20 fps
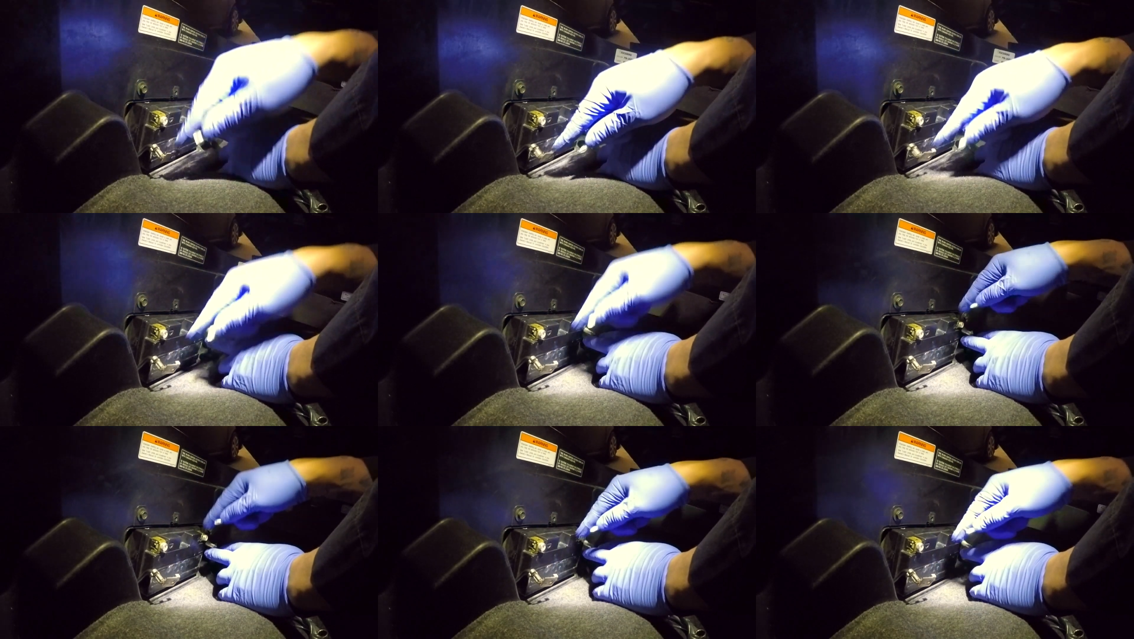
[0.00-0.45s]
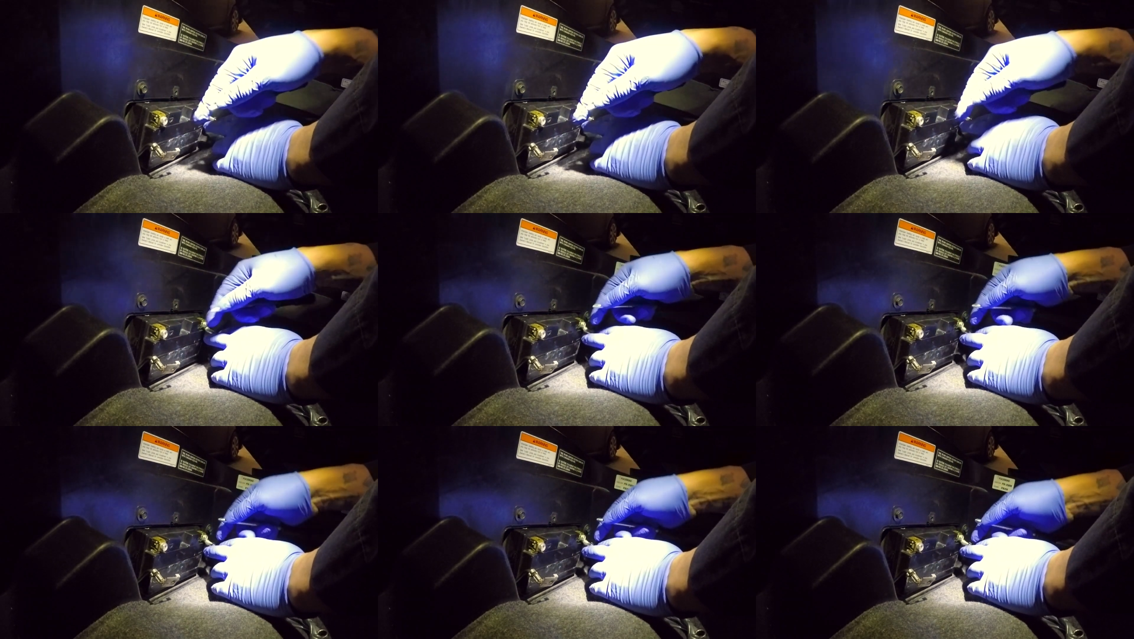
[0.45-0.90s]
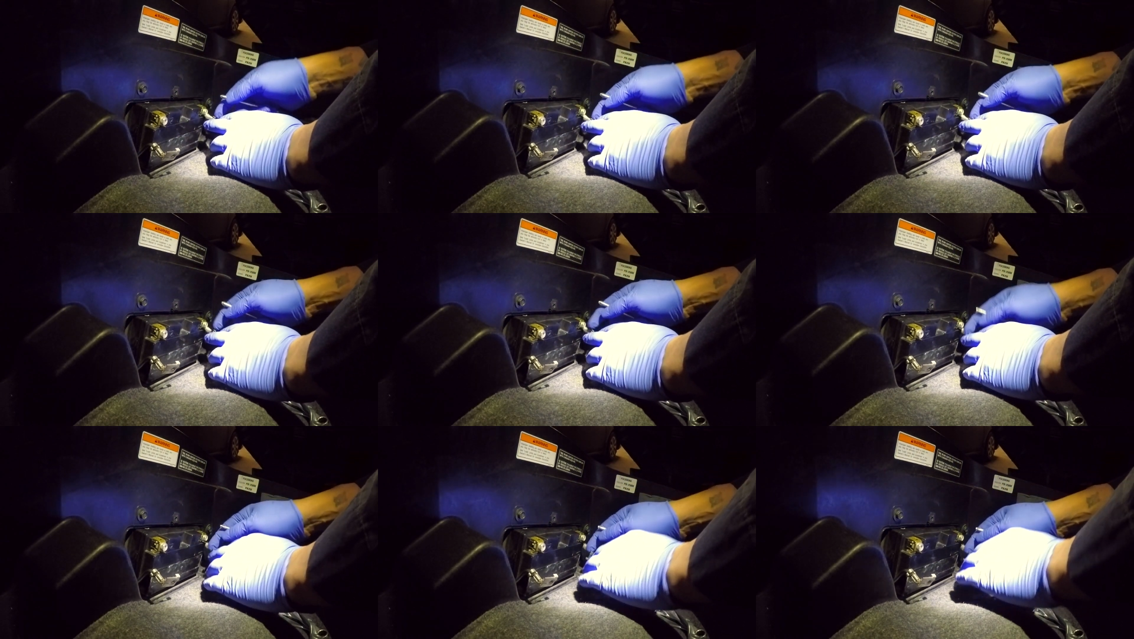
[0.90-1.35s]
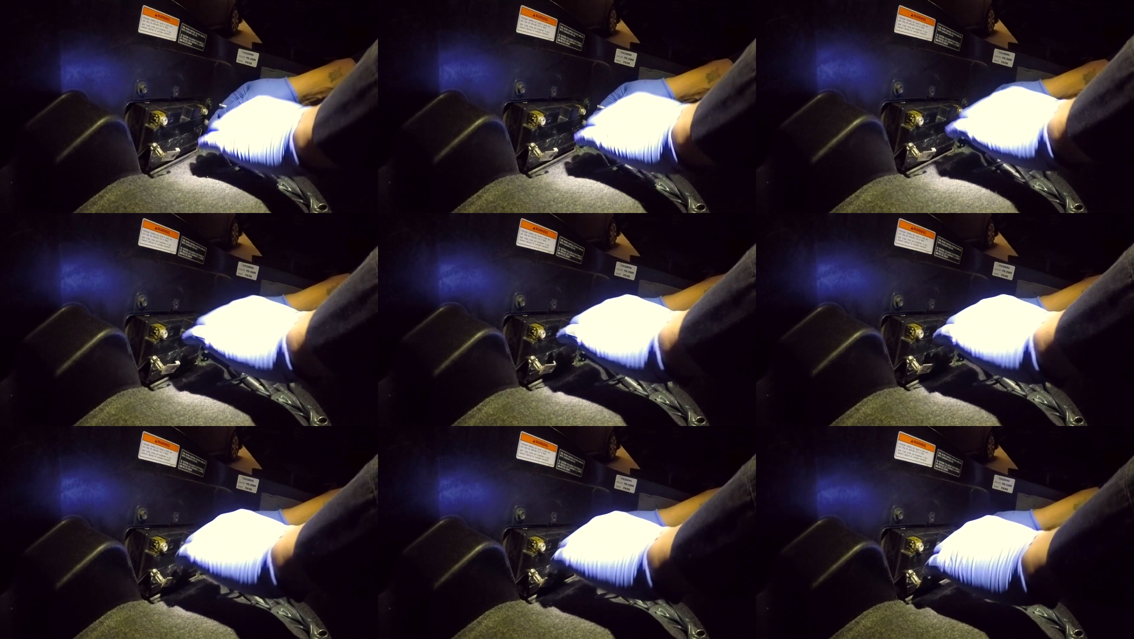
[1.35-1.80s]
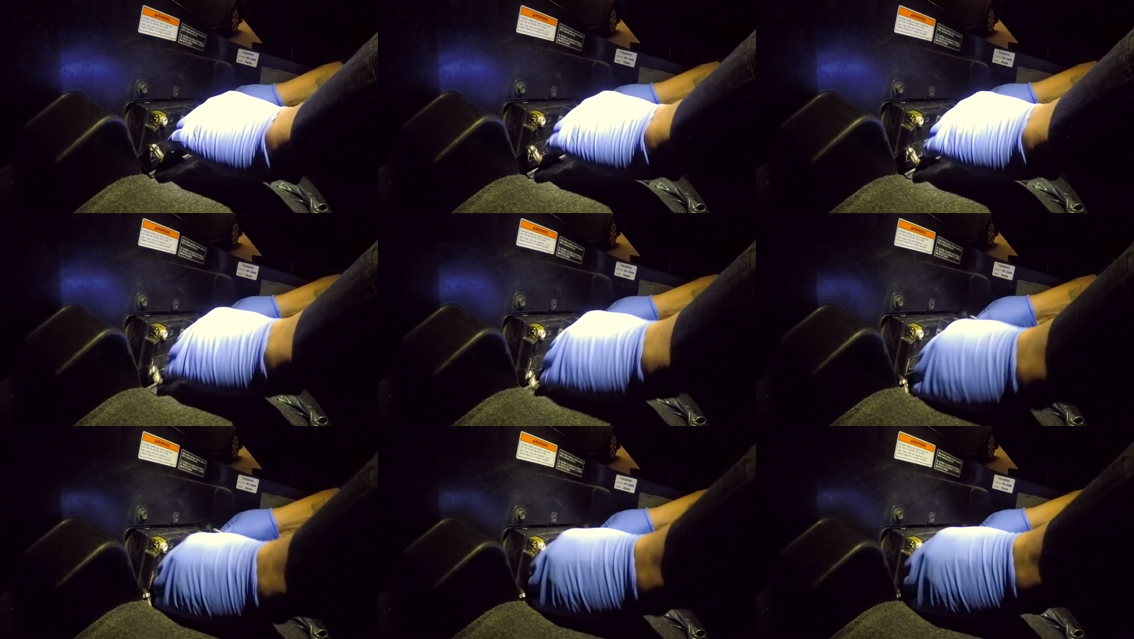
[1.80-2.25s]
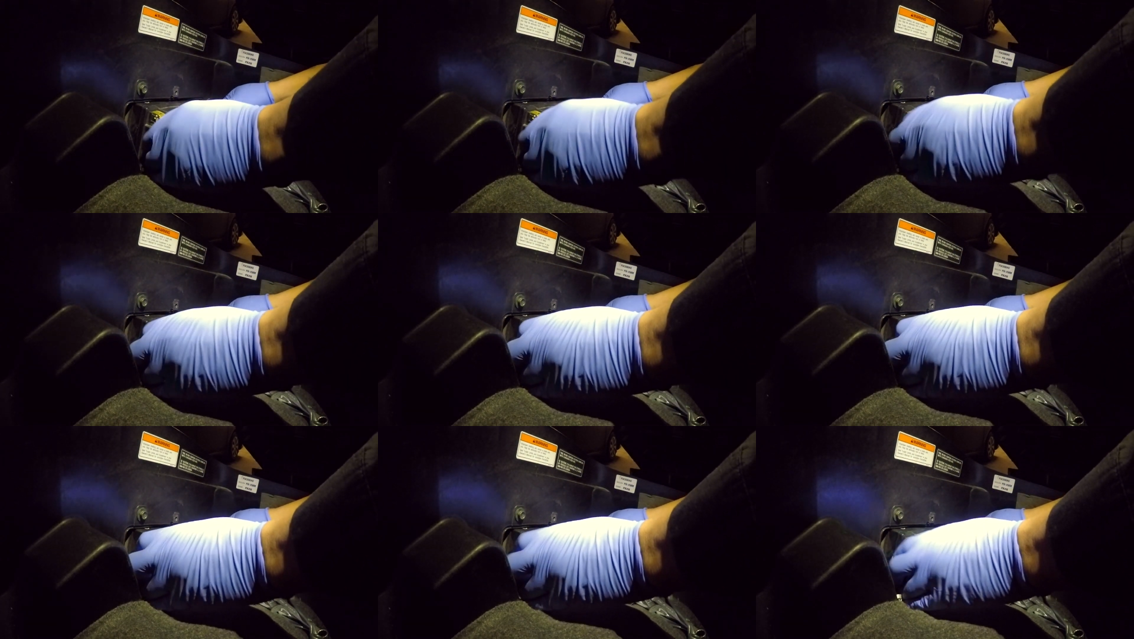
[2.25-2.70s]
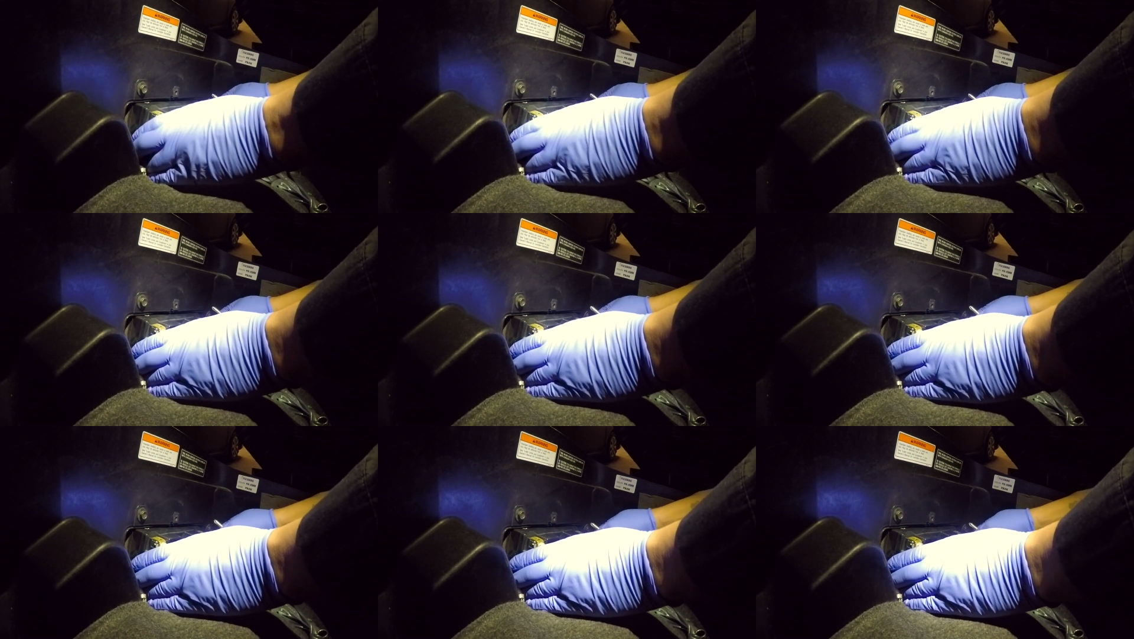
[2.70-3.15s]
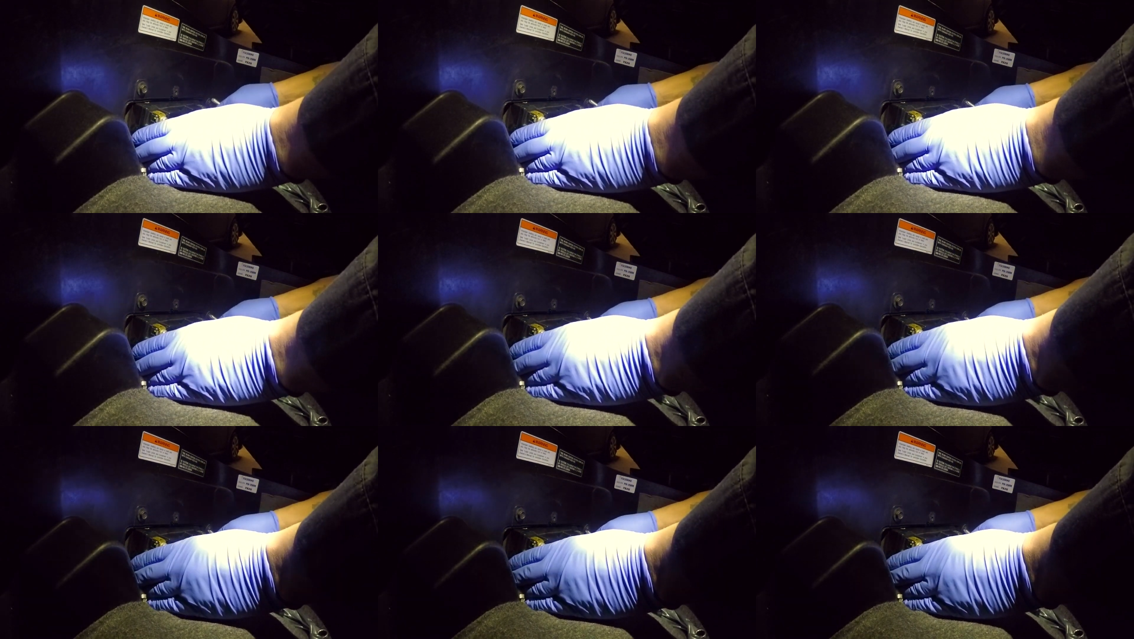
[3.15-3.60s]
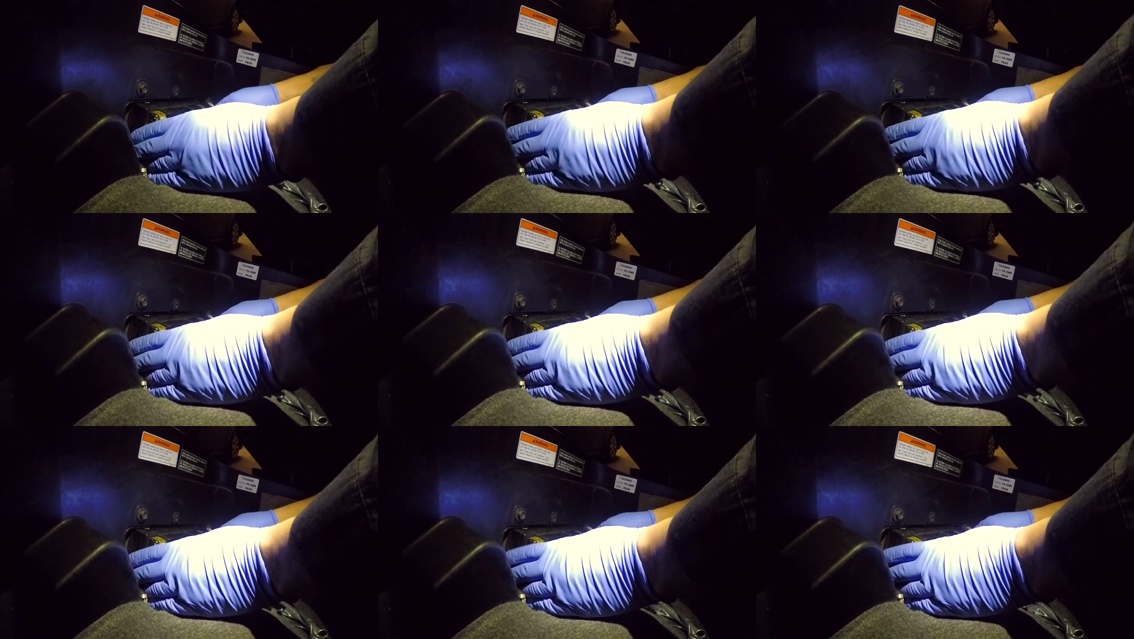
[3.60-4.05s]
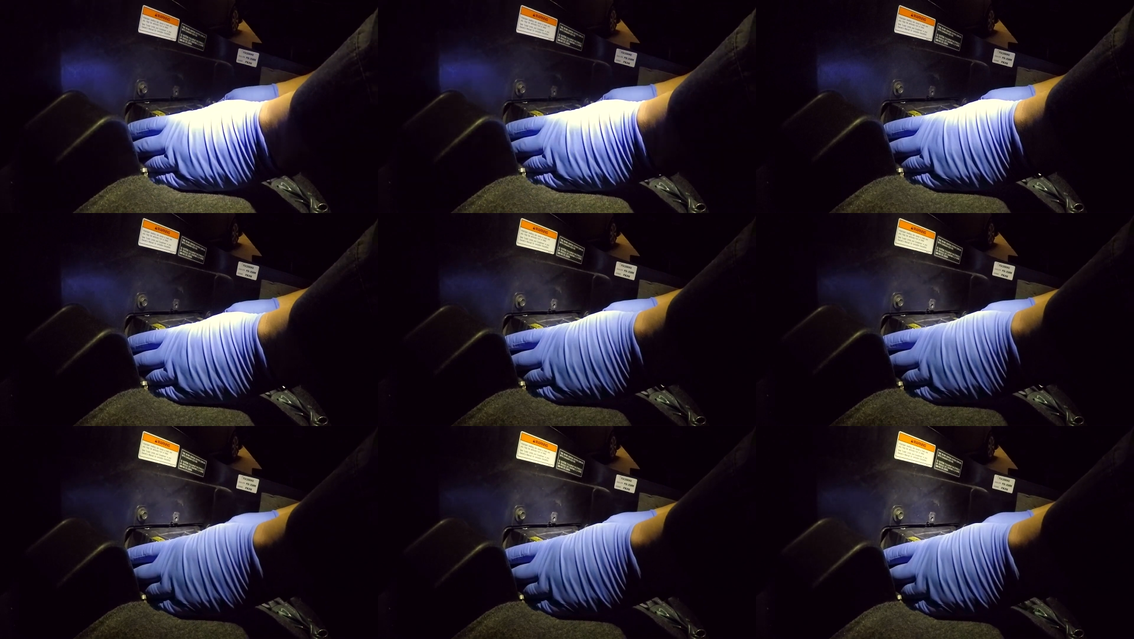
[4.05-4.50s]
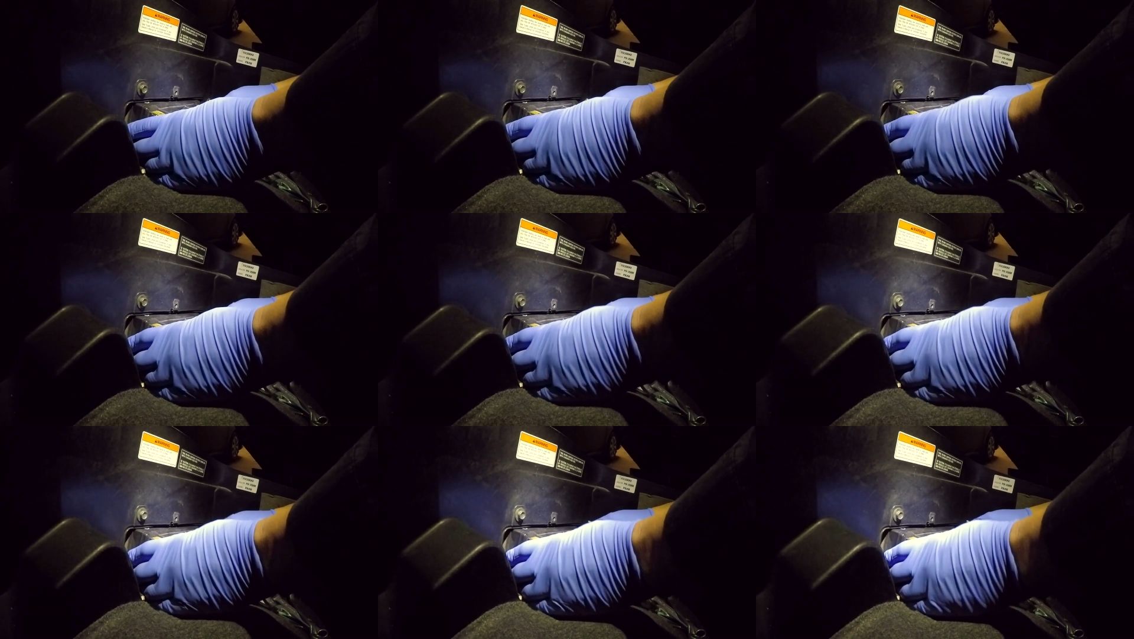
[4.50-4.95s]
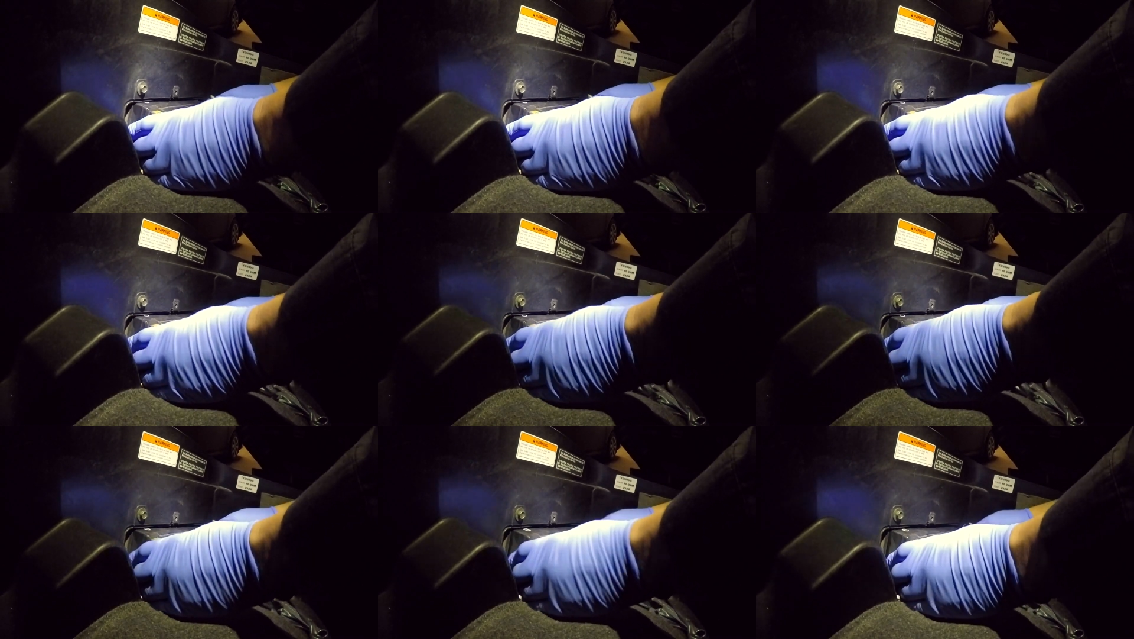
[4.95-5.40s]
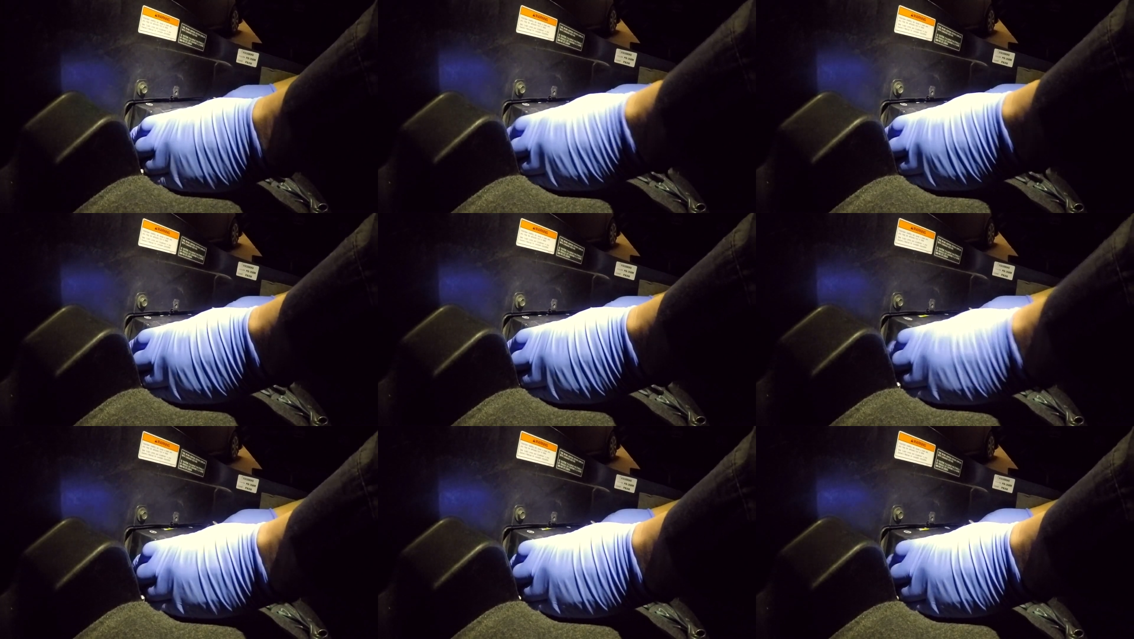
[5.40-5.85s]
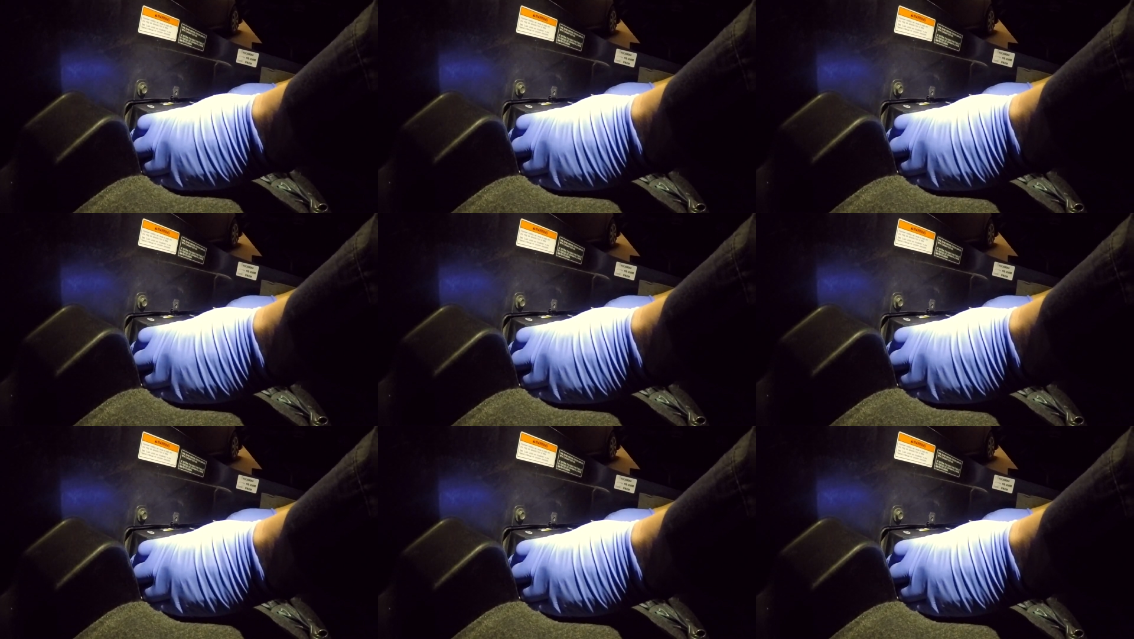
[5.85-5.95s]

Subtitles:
Nobody's mouth can be seen.